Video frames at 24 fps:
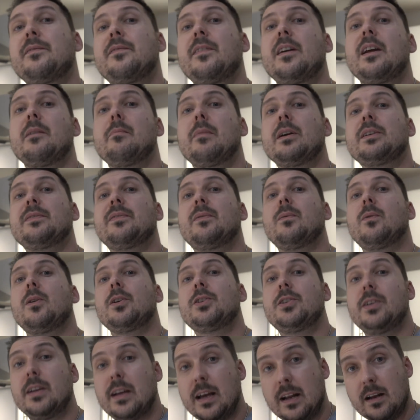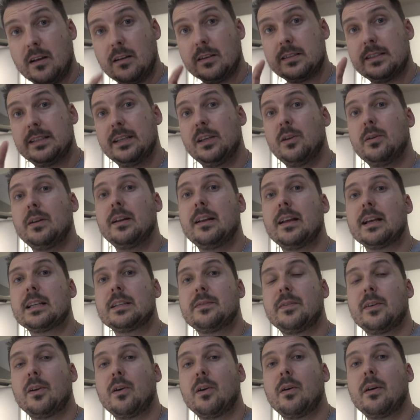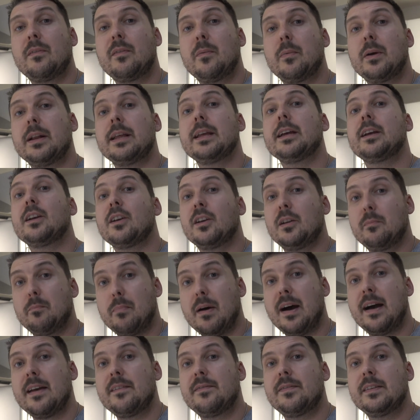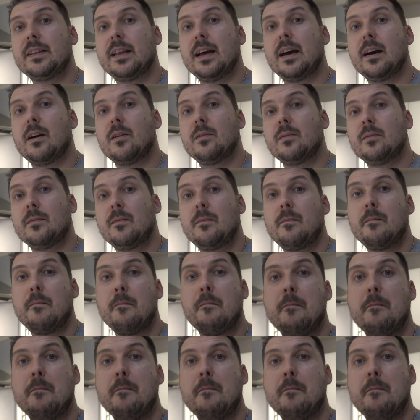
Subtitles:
you very much for watching, and I'll see you in the next video, everybody. Goodbye for now.